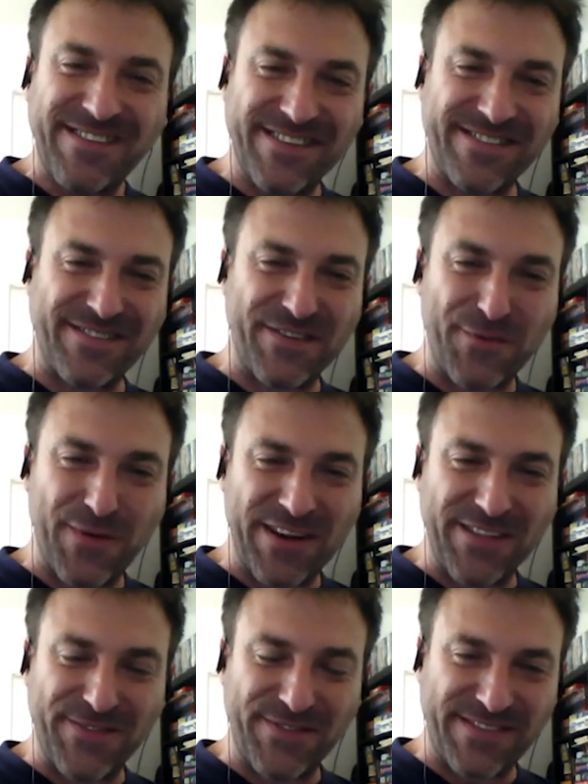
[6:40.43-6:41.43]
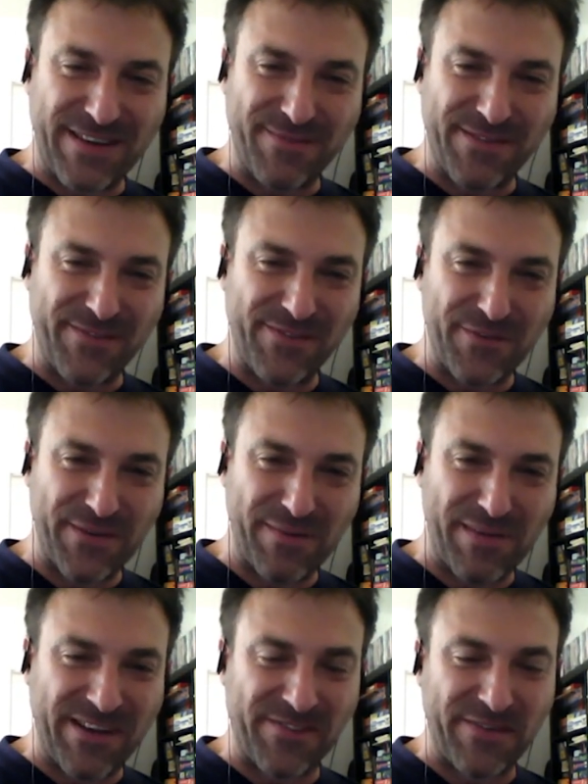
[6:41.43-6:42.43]
Just, you want to do something, you
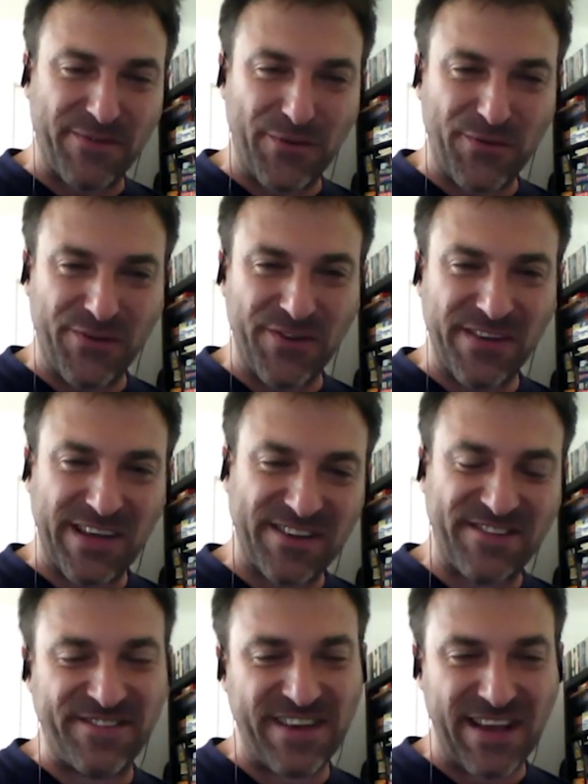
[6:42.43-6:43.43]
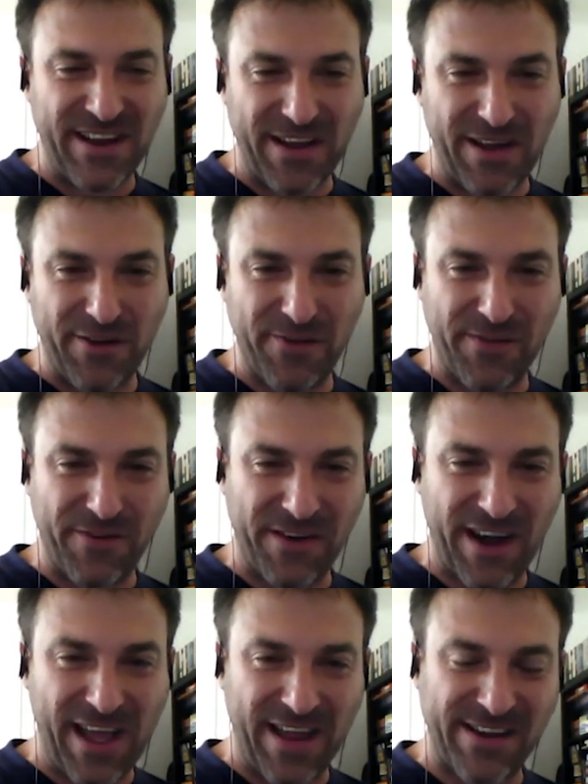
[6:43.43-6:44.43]
want to make a revolution, get shale out of
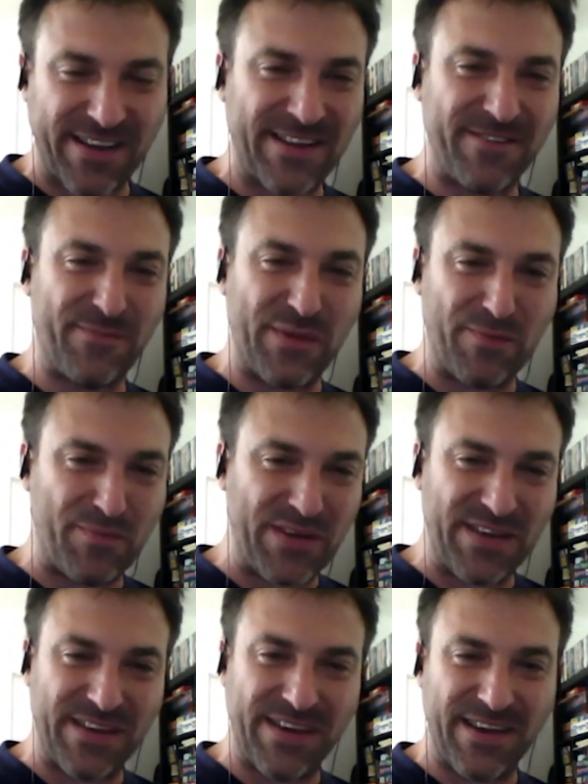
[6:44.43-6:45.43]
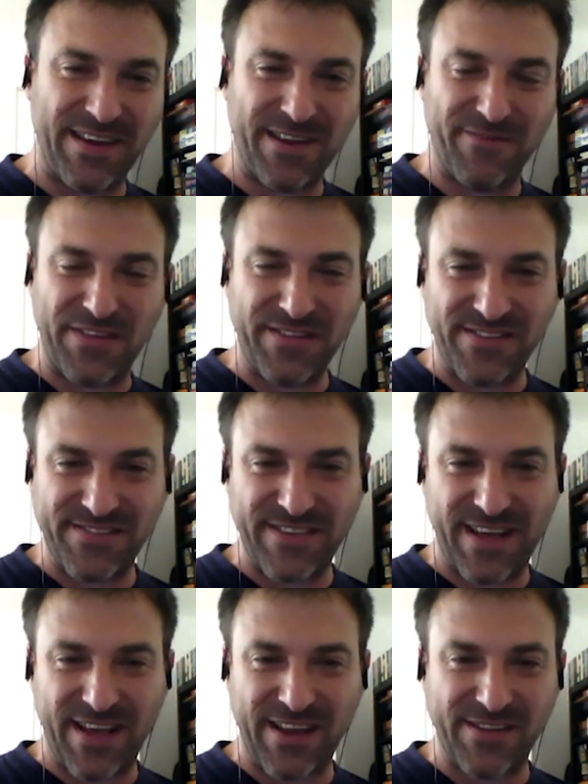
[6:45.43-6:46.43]
our land, get BP, get
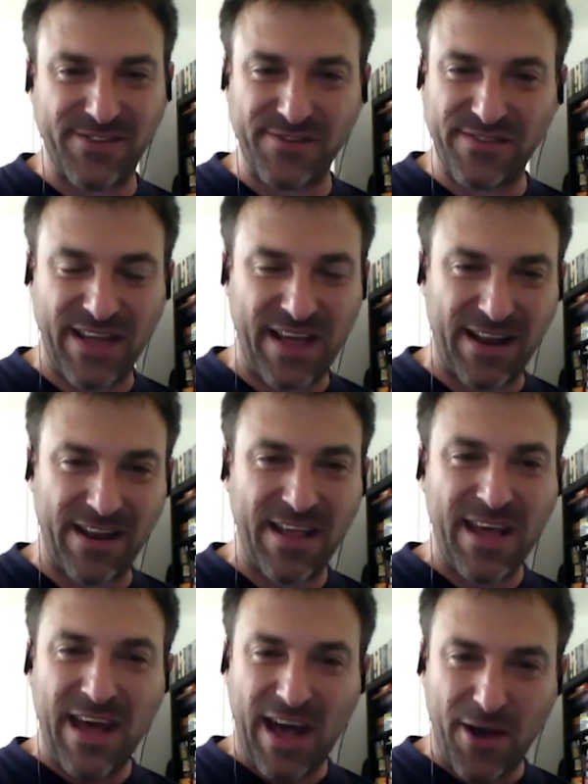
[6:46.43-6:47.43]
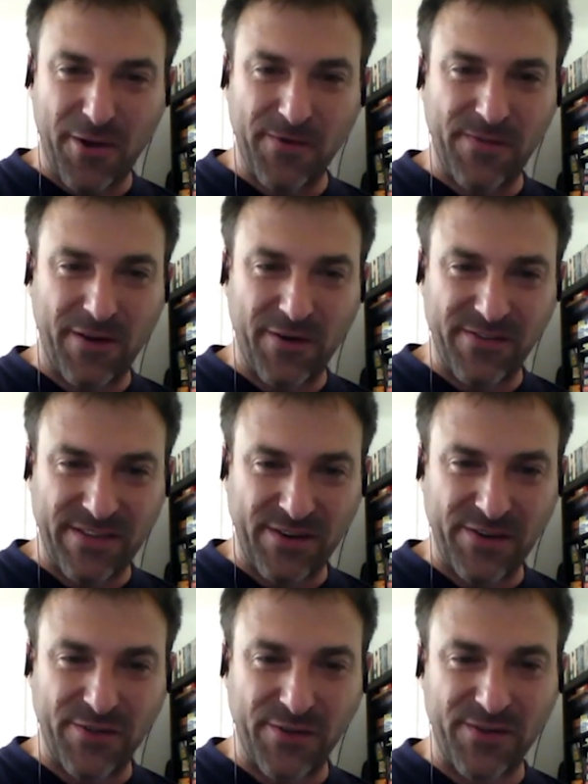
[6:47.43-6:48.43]
Wintershall and Total out of our
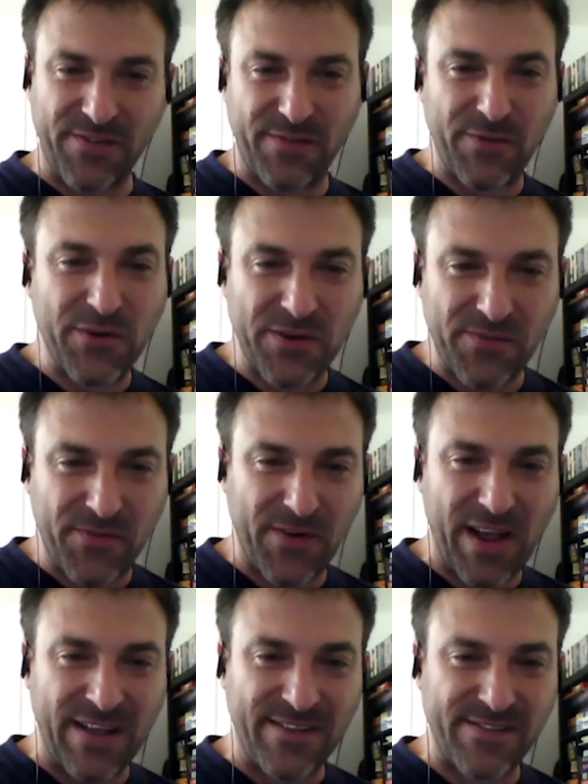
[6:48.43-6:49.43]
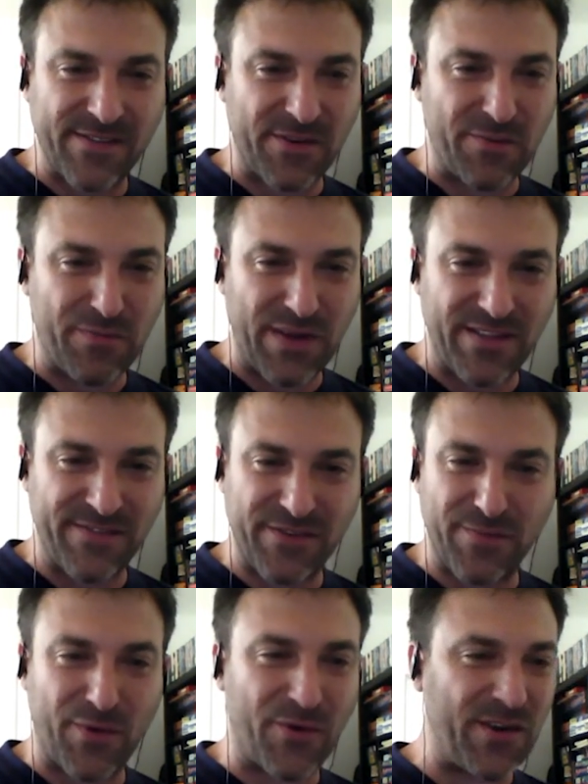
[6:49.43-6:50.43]
territories. If you're in France or in
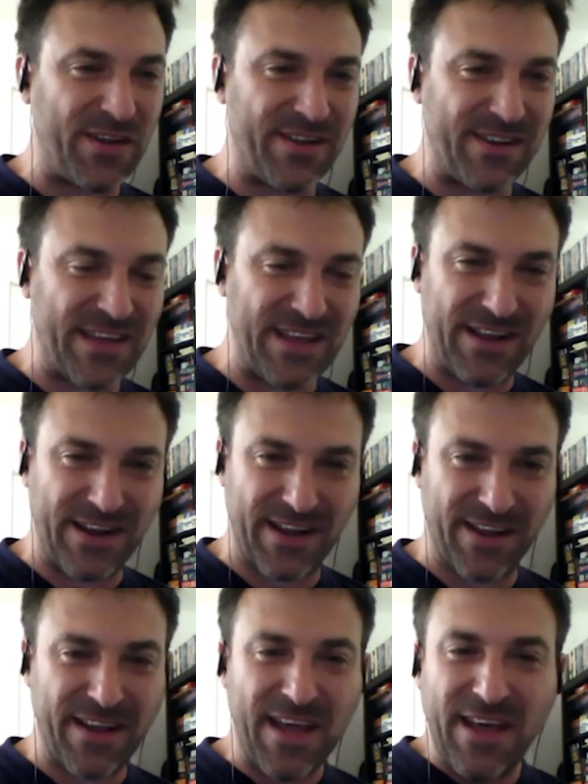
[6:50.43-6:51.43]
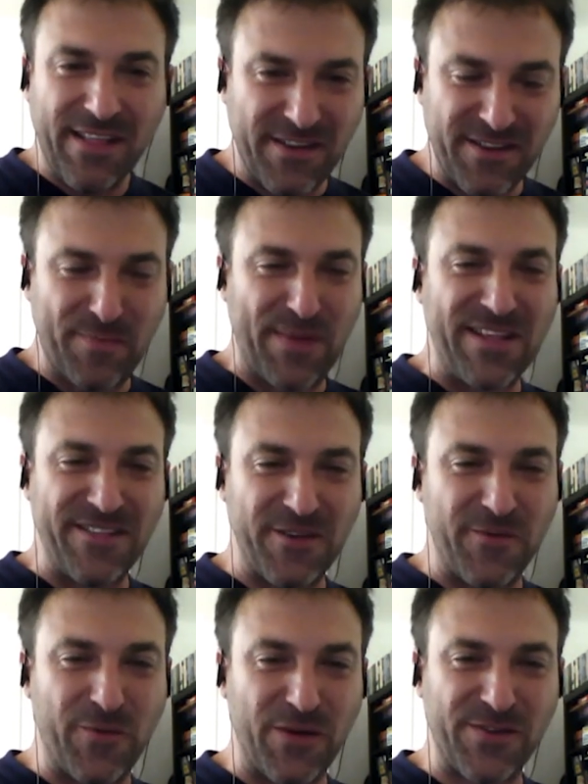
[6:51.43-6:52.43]
Belgium or in England, there's
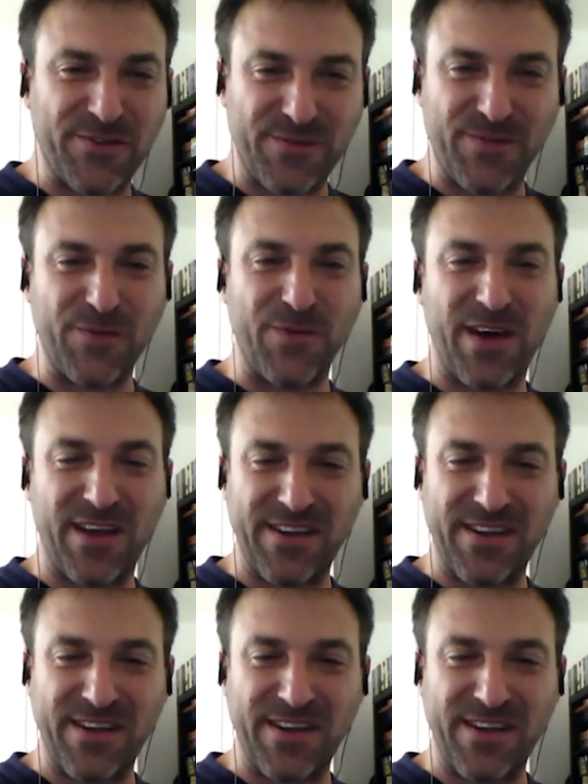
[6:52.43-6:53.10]
plenty of work to do.